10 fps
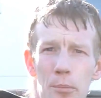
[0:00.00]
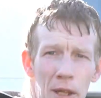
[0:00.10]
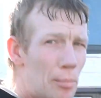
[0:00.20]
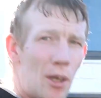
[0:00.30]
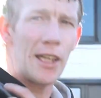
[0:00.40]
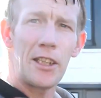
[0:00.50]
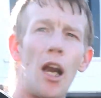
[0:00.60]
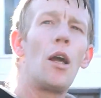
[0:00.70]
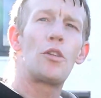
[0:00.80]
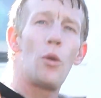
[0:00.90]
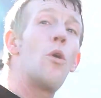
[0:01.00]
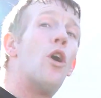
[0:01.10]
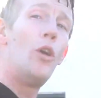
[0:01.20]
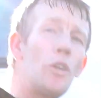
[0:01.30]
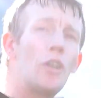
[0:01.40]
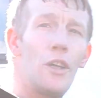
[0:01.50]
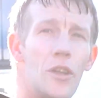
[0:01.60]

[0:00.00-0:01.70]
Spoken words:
People ain't allowed to work,